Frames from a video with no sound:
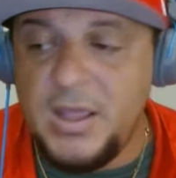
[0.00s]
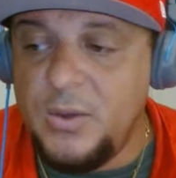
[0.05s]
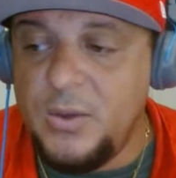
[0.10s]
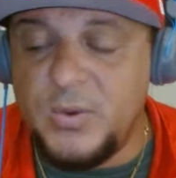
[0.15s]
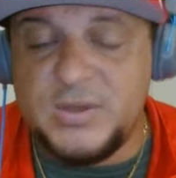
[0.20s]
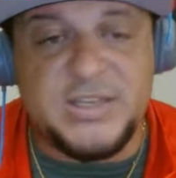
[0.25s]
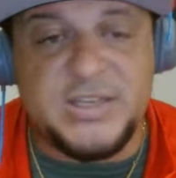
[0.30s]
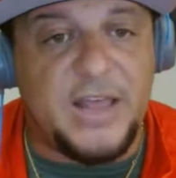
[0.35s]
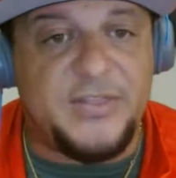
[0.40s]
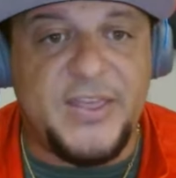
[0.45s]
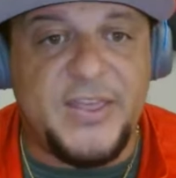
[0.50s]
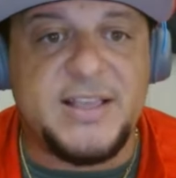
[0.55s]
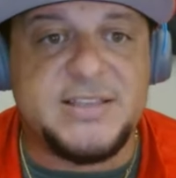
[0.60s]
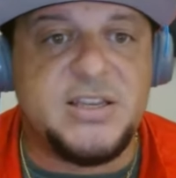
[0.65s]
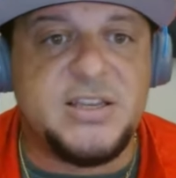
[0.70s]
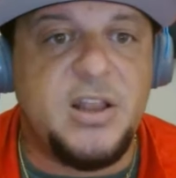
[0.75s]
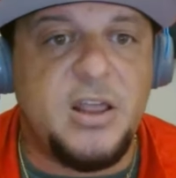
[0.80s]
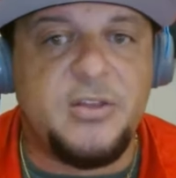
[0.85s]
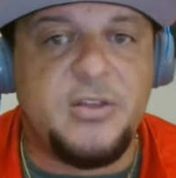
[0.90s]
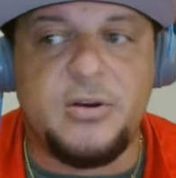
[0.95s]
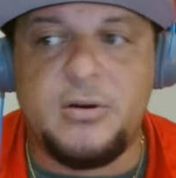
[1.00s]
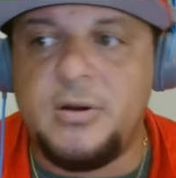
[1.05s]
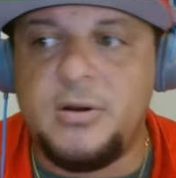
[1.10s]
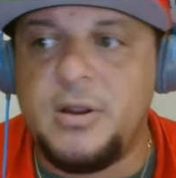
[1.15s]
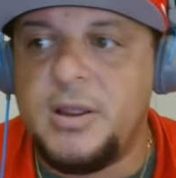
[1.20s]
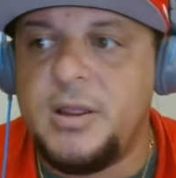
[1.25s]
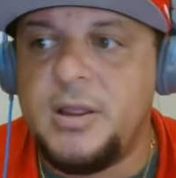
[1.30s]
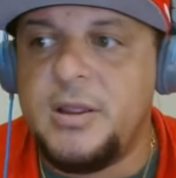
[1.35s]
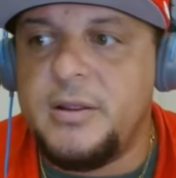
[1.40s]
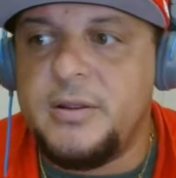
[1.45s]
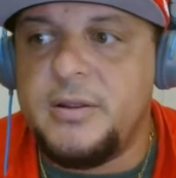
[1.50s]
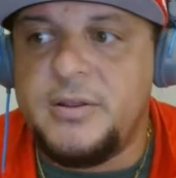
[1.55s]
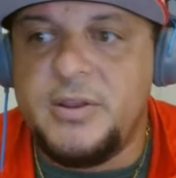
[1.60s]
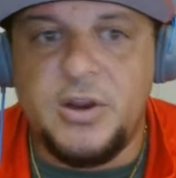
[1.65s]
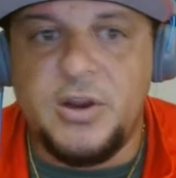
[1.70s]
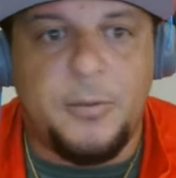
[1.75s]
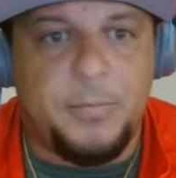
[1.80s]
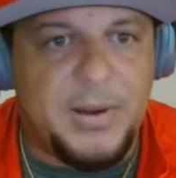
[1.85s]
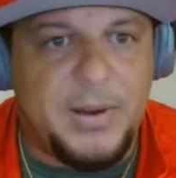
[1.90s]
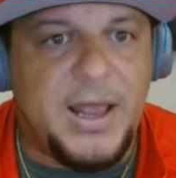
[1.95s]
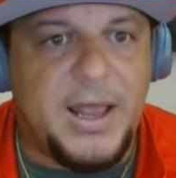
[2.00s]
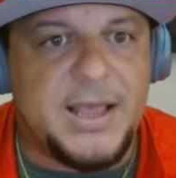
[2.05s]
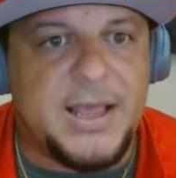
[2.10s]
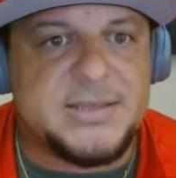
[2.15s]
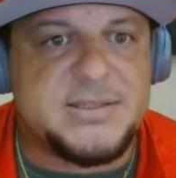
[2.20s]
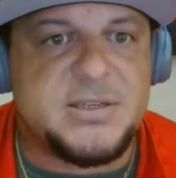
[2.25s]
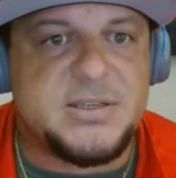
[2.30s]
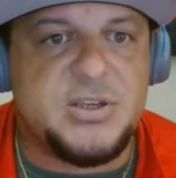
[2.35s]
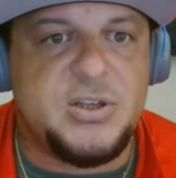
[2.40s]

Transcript: which I think is another, you know, plus.